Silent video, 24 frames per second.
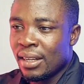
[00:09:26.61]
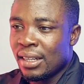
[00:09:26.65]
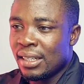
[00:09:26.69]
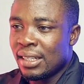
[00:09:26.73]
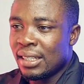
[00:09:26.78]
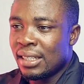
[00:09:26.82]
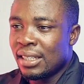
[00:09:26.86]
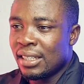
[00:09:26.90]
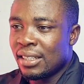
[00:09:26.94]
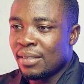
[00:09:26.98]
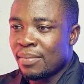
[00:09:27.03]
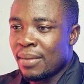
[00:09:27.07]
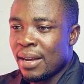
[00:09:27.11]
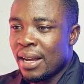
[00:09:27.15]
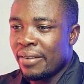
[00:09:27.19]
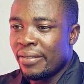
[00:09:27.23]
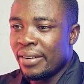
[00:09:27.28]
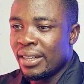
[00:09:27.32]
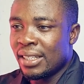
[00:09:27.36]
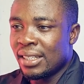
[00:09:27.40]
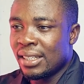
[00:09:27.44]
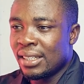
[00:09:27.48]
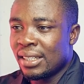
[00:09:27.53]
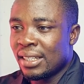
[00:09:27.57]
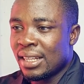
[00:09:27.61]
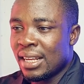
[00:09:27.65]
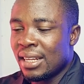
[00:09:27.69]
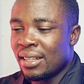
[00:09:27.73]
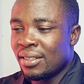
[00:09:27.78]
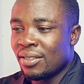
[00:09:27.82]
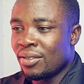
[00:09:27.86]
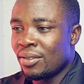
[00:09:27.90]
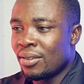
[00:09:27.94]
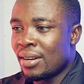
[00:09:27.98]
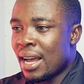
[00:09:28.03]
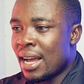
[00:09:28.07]
This is my
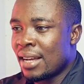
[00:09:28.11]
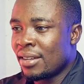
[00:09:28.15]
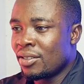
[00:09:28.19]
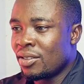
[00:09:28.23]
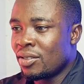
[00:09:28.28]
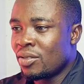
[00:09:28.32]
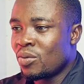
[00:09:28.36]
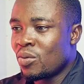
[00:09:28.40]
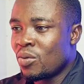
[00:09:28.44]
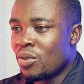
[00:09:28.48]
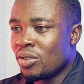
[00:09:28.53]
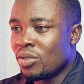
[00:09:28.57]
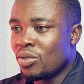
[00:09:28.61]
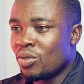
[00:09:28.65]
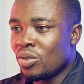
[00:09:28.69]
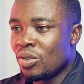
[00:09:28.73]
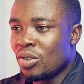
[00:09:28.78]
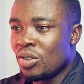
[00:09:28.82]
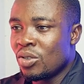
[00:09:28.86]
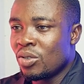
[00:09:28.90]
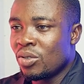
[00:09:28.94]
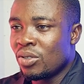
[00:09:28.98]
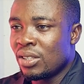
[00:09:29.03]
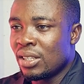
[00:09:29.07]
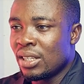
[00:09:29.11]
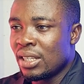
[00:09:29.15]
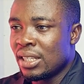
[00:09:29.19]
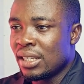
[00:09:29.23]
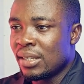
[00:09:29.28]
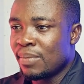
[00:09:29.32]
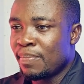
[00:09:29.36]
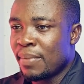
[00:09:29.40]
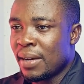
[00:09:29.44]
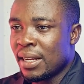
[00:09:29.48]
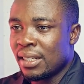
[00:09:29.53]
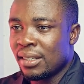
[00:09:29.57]
resistance zone. I just want to use this
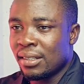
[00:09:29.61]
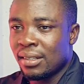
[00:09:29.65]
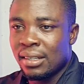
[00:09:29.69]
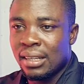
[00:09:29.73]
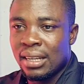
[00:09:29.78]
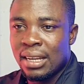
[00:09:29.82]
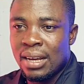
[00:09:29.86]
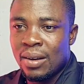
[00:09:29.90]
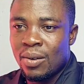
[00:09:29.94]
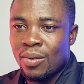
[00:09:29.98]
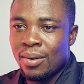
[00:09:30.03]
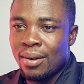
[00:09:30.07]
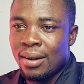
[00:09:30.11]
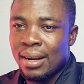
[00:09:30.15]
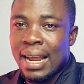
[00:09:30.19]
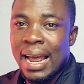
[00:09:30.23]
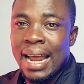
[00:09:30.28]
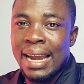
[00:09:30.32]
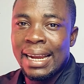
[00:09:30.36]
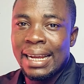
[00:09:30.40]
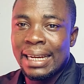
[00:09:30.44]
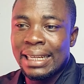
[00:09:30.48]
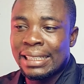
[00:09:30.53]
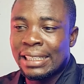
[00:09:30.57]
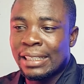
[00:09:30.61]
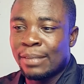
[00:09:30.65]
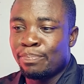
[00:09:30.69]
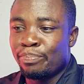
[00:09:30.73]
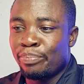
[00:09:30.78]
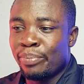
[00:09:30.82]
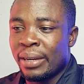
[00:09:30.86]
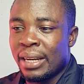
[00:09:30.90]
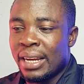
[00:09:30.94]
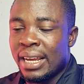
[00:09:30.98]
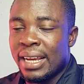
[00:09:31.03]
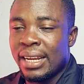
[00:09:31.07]
particular one and
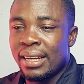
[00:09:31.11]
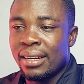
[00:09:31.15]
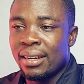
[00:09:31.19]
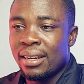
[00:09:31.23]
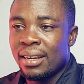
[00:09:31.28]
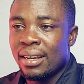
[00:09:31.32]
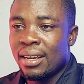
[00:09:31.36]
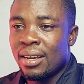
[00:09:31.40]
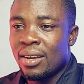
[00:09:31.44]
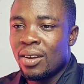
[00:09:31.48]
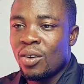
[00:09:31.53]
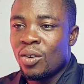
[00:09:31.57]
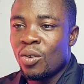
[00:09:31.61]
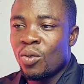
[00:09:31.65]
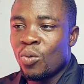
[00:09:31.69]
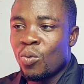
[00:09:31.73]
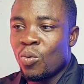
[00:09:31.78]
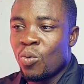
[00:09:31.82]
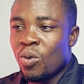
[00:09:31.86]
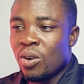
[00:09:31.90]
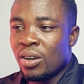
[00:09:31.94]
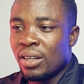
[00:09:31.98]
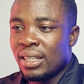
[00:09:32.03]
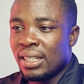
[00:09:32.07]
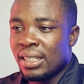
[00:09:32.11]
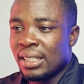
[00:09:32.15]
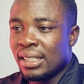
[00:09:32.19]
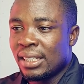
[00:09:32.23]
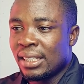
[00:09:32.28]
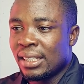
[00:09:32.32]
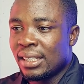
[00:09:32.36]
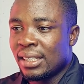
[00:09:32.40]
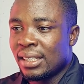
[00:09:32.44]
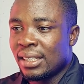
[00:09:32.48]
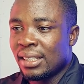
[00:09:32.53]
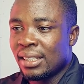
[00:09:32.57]
explain what
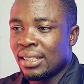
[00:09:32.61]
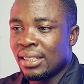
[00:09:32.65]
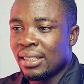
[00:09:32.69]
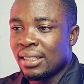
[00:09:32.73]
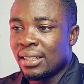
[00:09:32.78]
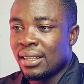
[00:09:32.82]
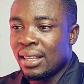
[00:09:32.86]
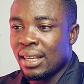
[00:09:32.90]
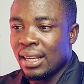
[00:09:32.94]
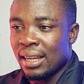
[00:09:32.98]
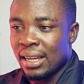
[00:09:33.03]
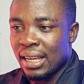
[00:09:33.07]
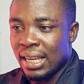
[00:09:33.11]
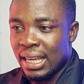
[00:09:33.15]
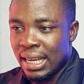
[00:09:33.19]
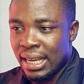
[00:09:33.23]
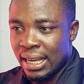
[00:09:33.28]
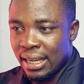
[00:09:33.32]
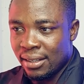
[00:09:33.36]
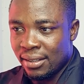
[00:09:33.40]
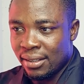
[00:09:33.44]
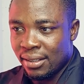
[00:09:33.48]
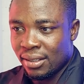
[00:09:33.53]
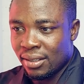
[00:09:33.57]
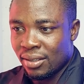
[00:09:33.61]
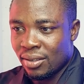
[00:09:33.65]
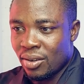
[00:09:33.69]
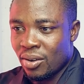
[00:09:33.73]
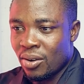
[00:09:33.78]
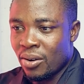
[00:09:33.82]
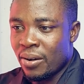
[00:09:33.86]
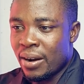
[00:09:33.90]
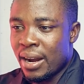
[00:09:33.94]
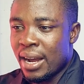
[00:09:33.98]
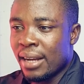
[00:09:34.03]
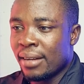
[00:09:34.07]
this thing is.
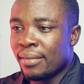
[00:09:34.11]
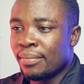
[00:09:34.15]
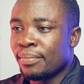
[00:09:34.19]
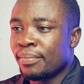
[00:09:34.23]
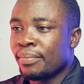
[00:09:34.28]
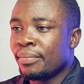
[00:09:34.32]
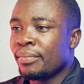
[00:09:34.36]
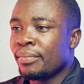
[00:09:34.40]
All right.